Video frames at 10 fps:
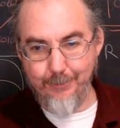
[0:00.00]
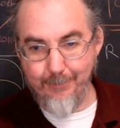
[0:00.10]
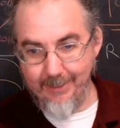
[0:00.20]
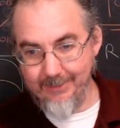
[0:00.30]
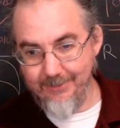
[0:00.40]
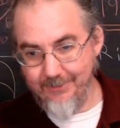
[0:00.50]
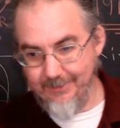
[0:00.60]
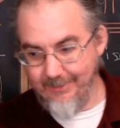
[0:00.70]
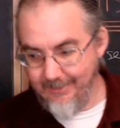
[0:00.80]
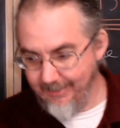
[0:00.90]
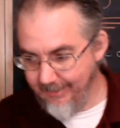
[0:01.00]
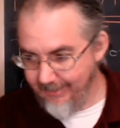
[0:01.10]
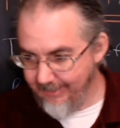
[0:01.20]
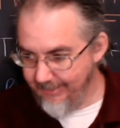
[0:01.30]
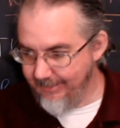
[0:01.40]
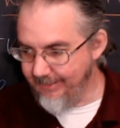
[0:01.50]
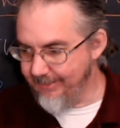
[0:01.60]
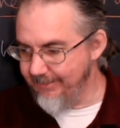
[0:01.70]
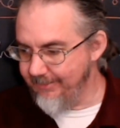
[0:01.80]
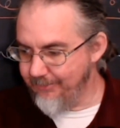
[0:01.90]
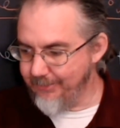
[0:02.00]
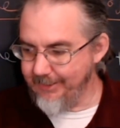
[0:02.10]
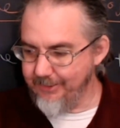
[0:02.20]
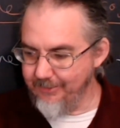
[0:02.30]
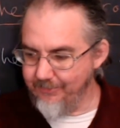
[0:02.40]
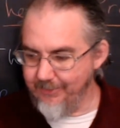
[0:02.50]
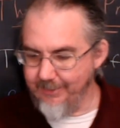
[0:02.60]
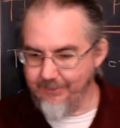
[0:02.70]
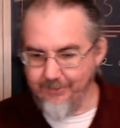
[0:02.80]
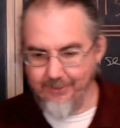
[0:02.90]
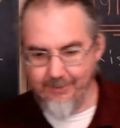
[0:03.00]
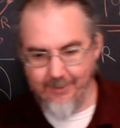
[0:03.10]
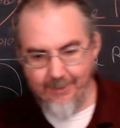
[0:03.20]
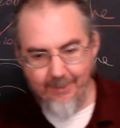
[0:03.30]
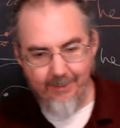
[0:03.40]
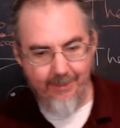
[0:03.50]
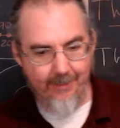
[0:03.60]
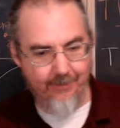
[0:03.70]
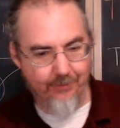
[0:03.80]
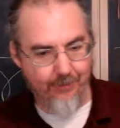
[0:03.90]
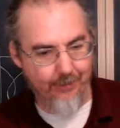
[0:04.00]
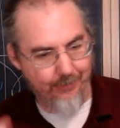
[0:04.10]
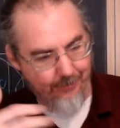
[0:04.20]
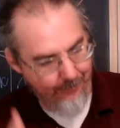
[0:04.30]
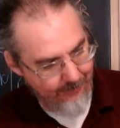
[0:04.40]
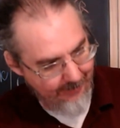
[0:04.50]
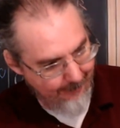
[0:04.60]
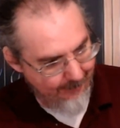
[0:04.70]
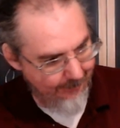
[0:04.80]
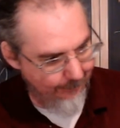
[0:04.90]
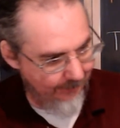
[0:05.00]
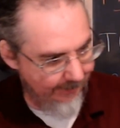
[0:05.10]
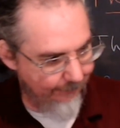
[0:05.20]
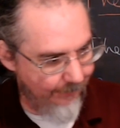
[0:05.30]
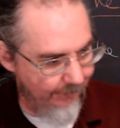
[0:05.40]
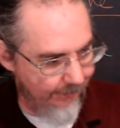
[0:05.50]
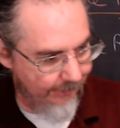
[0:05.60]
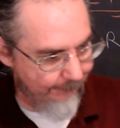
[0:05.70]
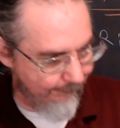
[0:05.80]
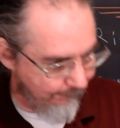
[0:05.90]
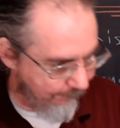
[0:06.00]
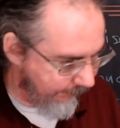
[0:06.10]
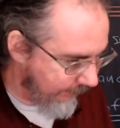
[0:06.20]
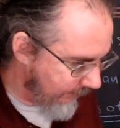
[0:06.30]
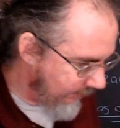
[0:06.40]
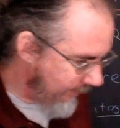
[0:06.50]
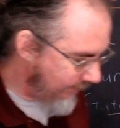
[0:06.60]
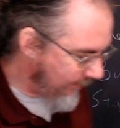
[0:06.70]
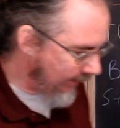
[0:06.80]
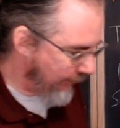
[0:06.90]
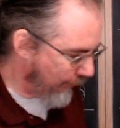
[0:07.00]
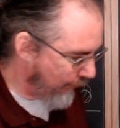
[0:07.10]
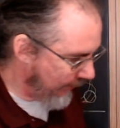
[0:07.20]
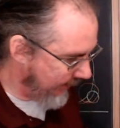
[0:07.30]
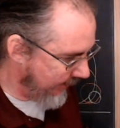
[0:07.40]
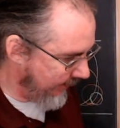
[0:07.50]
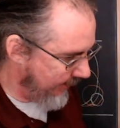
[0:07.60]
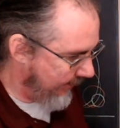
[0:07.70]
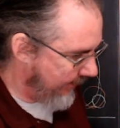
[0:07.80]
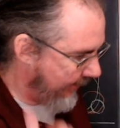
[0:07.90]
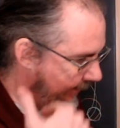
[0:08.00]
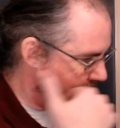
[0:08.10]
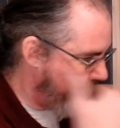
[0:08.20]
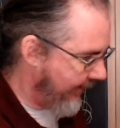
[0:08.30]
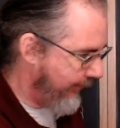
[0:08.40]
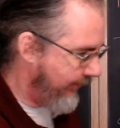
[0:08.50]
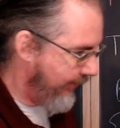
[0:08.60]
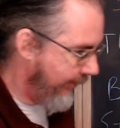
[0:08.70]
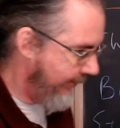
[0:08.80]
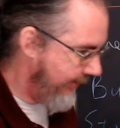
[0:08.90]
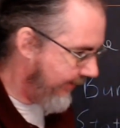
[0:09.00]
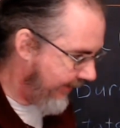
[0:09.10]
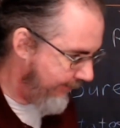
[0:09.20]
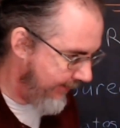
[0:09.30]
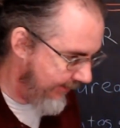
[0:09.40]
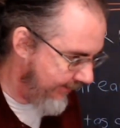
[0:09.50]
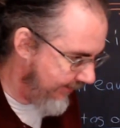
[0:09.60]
policy directions that they took. And so I want to do the same thing with FDR. So one of the themes that I've been